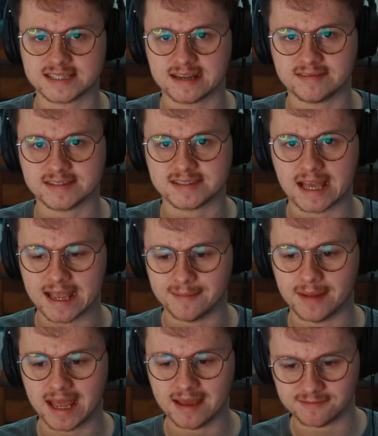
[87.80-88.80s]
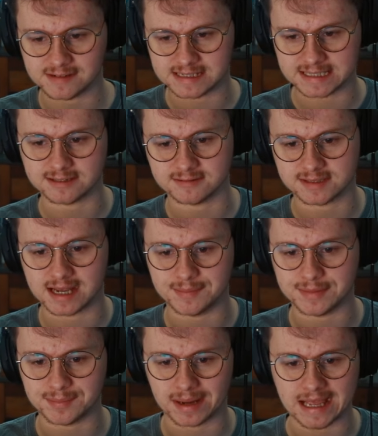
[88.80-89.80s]
sound the same every single
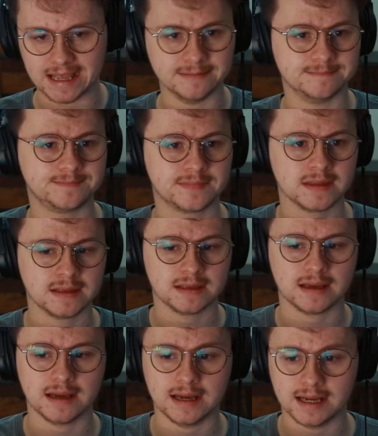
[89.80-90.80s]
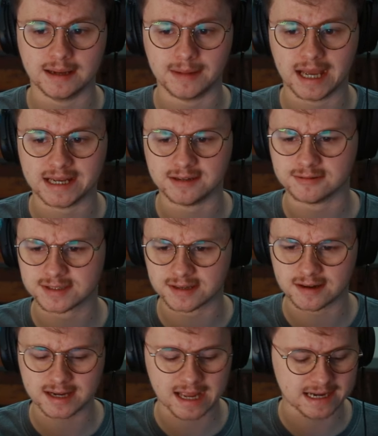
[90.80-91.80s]
time you play it. And you also
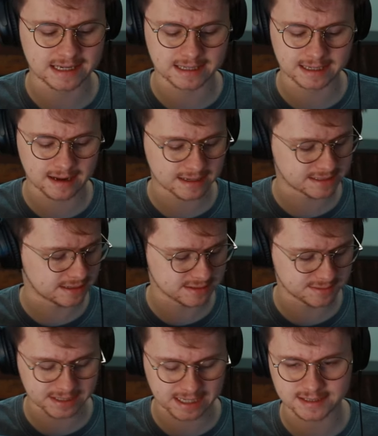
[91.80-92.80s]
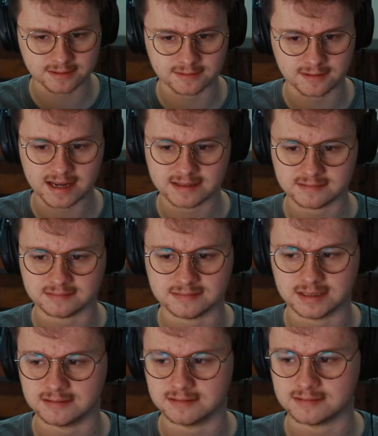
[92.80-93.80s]
don't get any legatos, but that's all right.
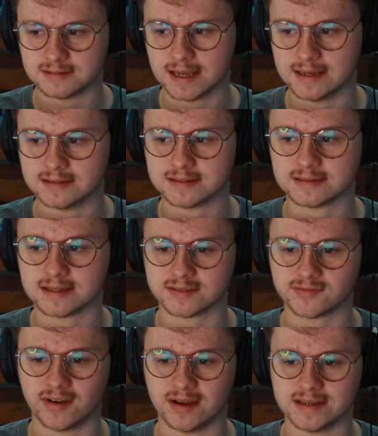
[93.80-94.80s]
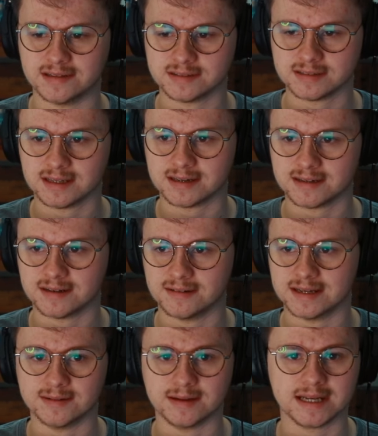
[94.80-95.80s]
Who cares? That's fine. Yeah, I don't know anyone